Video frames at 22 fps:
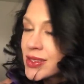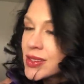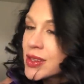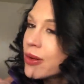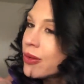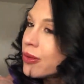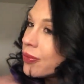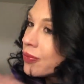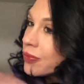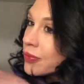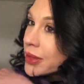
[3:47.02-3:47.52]

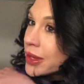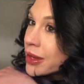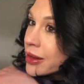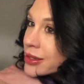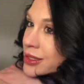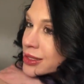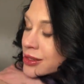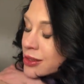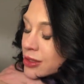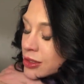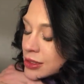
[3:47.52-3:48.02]
So
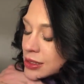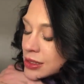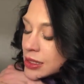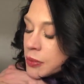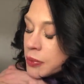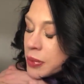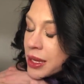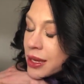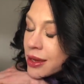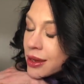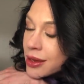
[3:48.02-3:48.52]
here's a little
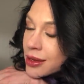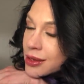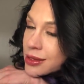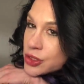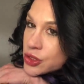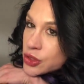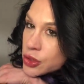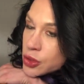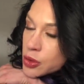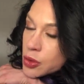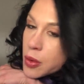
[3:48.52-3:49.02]
sneak peek
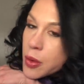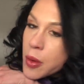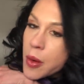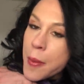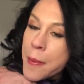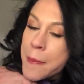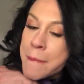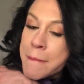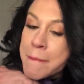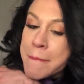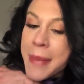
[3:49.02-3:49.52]
into
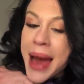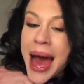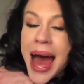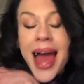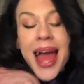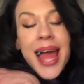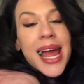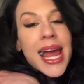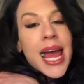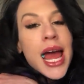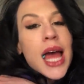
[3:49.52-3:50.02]

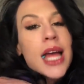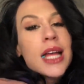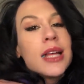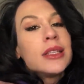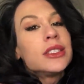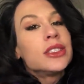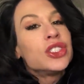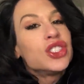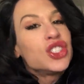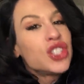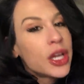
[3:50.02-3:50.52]
my
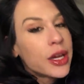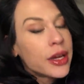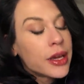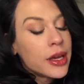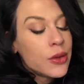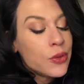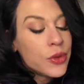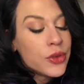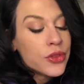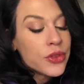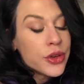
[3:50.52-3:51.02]

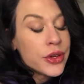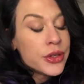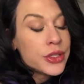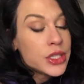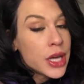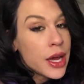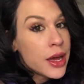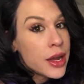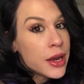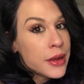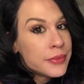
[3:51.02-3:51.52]
check-in with
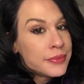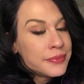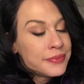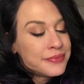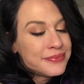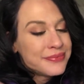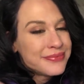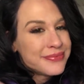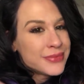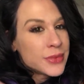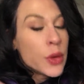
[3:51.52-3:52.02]
Coach
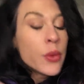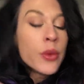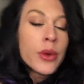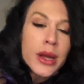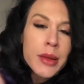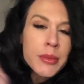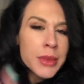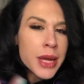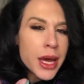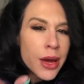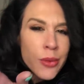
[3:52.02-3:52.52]
Adam
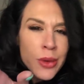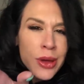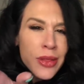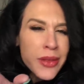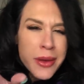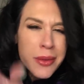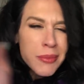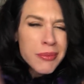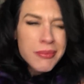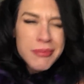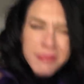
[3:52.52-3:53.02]
when I'm not
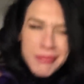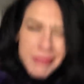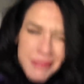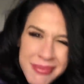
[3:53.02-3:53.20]
with him.